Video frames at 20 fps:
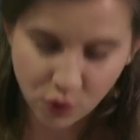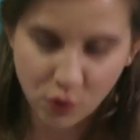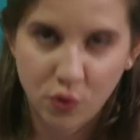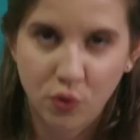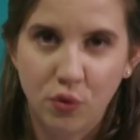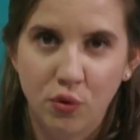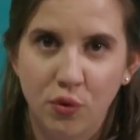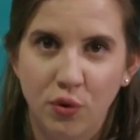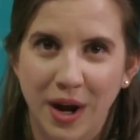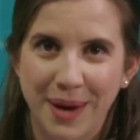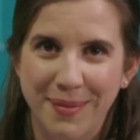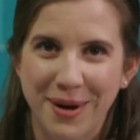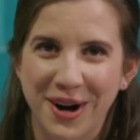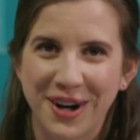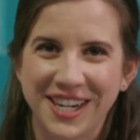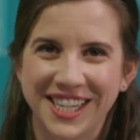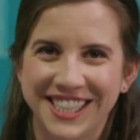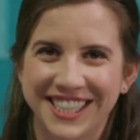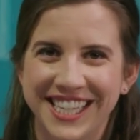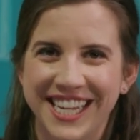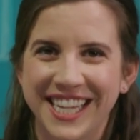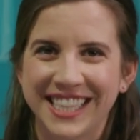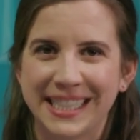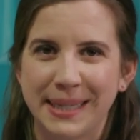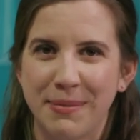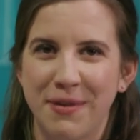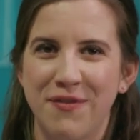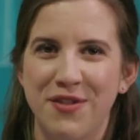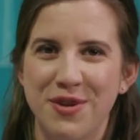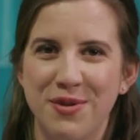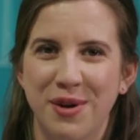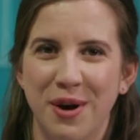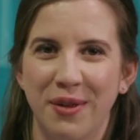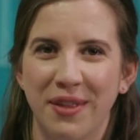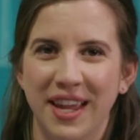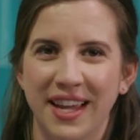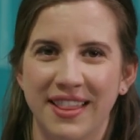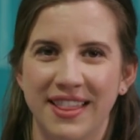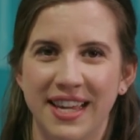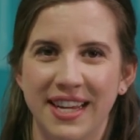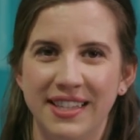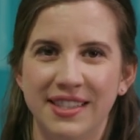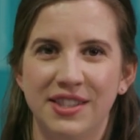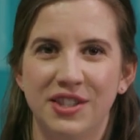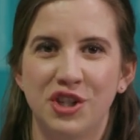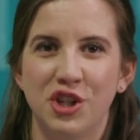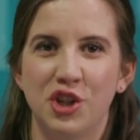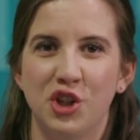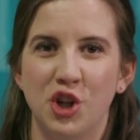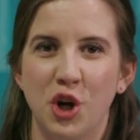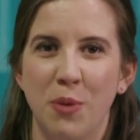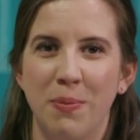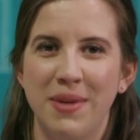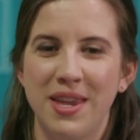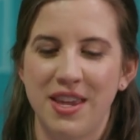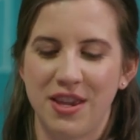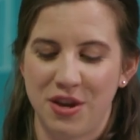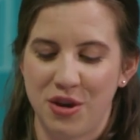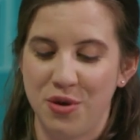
Ooh, I'm already seeing some of you go like this to show me